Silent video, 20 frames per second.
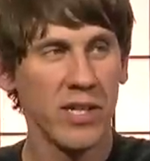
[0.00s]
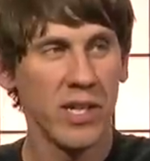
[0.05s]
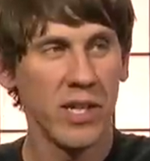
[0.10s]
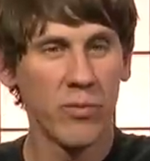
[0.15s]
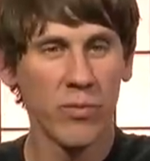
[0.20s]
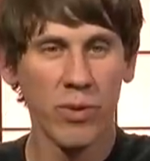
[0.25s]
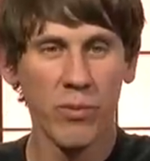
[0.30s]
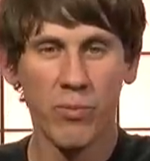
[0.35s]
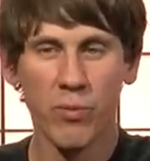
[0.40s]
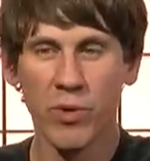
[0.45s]

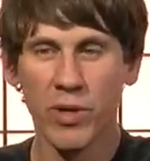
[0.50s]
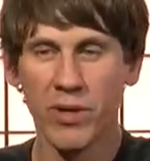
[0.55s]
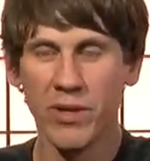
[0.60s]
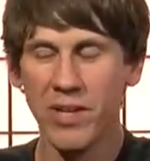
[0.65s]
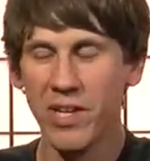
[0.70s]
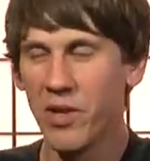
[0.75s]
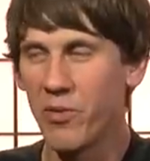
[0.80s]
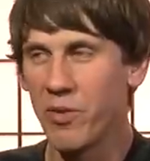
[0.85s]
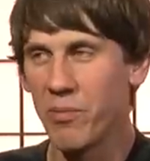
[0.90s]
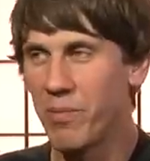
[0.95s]
And we would,
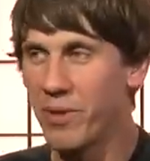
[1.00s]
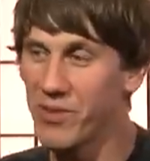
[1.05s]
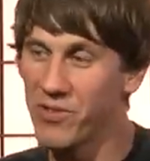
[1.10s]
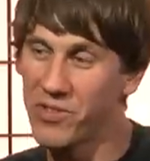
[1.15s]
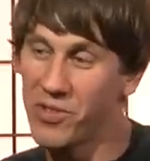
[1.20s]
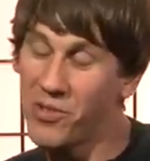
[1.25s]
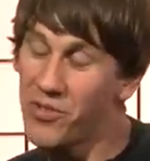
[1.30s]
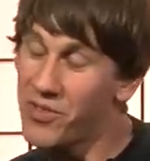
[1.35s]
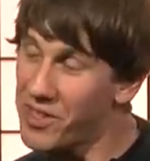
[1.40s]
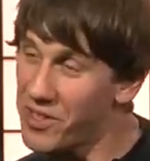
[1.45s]
you know, we
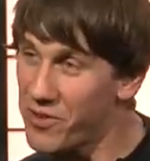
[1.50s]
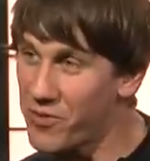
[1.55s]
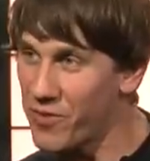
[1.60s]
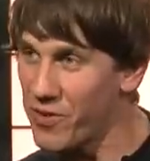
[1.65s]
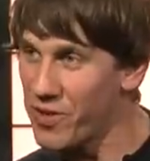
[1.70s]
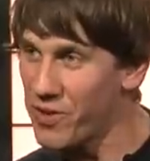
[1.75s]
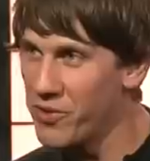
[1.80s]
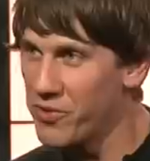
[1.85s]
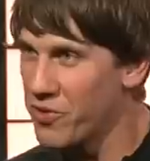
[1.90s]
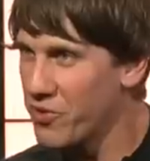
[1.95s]
build two things for
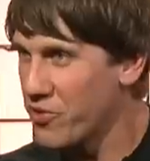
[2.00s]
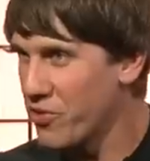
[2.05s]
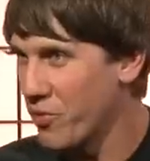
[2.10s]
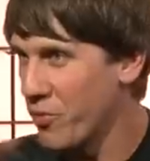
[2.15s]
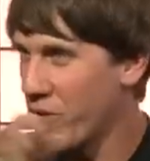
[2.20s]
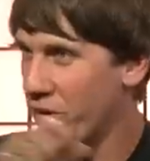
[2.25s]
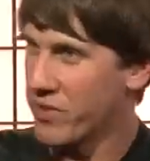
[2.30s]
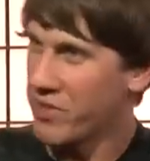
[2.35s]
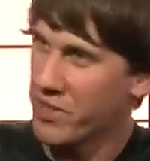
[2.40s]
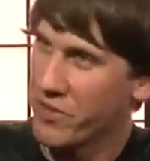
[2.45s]
users and
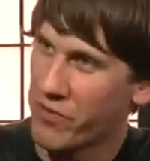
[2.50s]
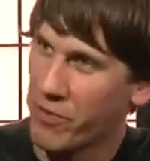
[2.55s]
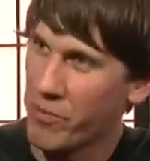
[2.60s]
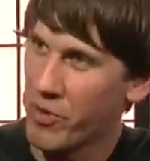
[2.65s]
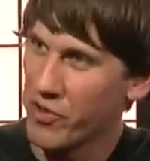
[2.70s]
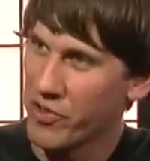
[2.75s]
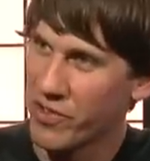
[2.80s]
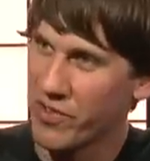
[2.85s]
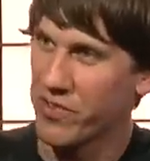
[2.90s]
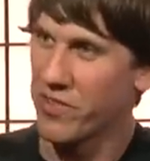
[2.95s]
one thing for
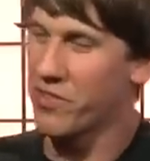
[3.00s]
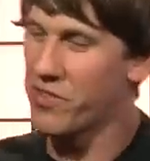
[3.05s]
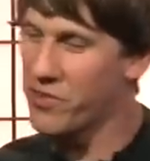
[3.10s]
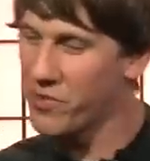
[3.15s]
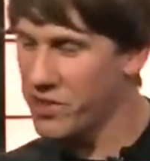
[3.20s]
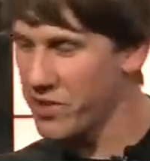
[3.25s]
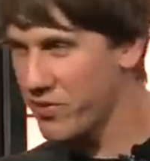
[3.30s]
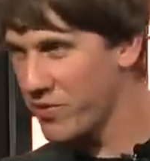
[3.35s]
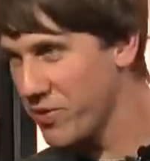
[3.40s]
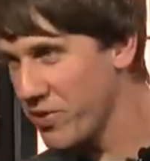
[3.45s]
merchants, and two
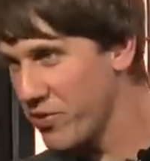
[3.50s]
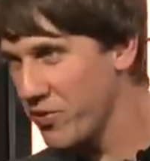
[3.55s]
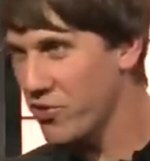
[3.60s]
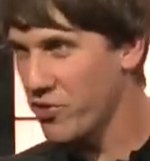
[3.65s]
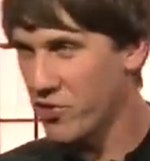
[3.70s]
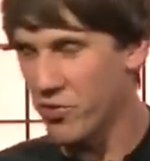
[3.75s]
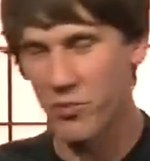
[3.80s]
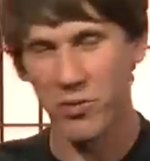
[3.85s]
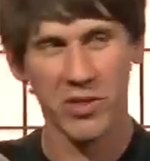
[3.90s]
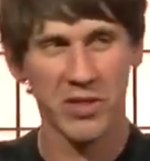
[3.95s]
things for
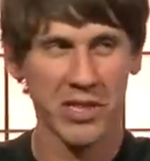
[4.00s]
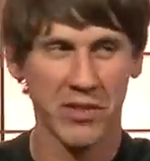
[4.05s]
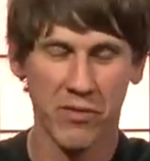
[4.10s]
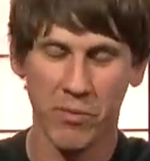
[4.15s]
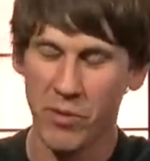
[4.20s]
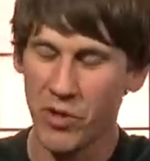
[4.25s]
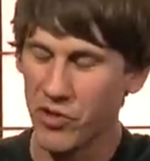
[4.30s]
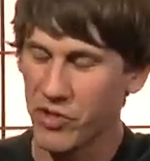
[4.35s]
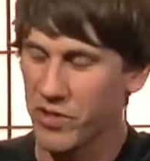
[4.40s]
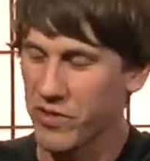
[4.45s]
users and one thing for
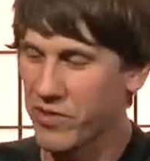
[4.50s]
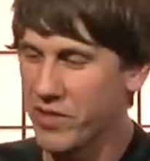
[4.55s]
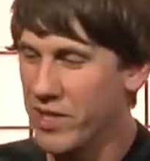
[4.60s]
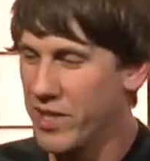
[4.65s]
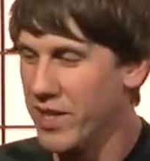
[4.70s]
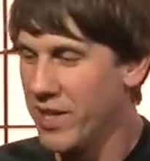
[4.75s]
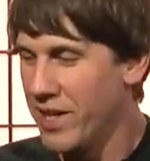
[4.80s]
merchants.